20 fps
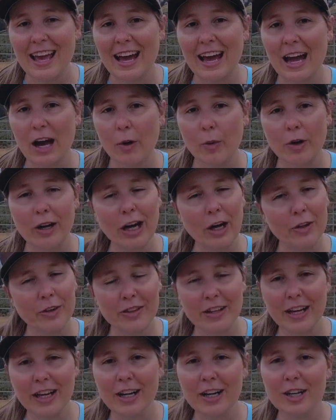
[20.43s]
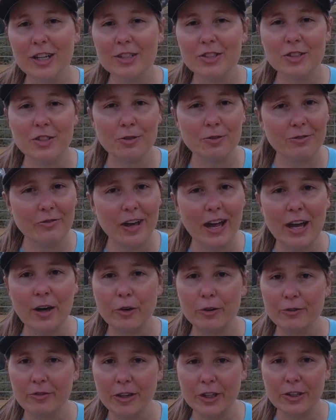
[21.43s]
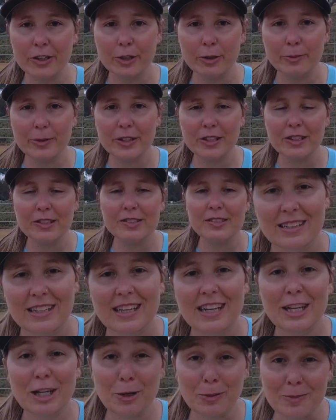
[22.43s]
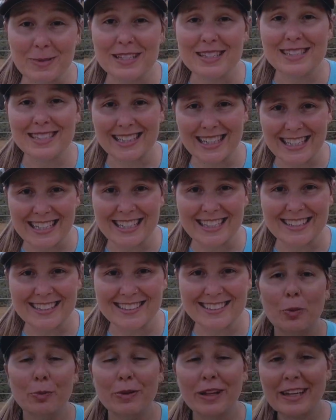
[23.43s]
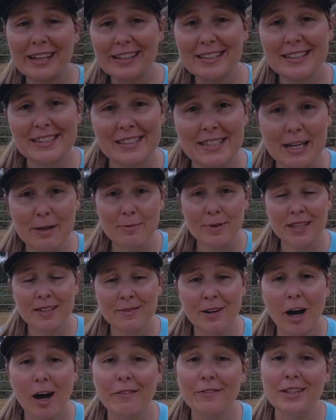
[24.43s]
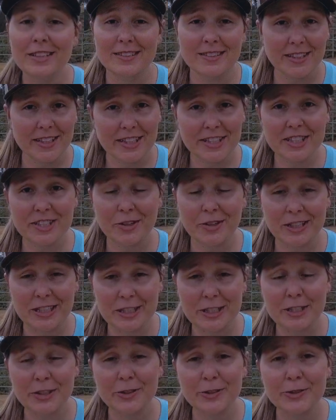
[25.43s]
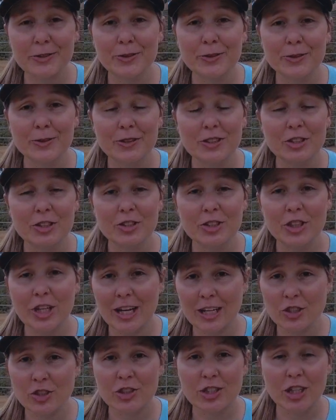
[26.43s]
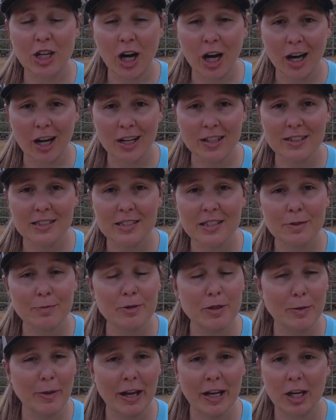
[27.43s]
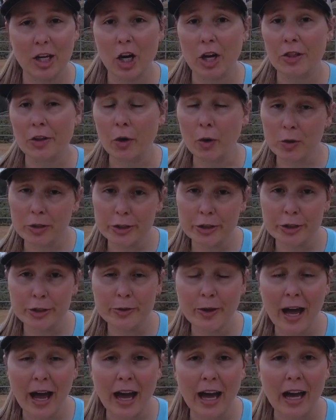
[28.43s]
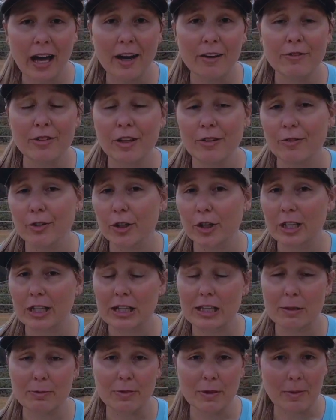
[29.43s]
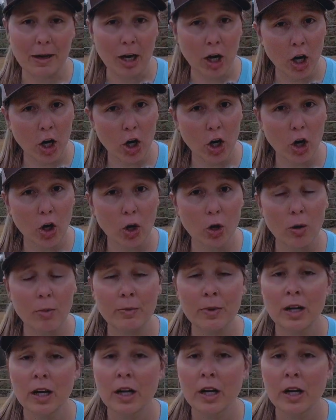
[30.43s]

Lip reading: our health care, so vet or farrier bills, and our miscellaneous. Blanket statement, obviously it's going to change the cost depending on the horse you have, if you're going to keep them at home,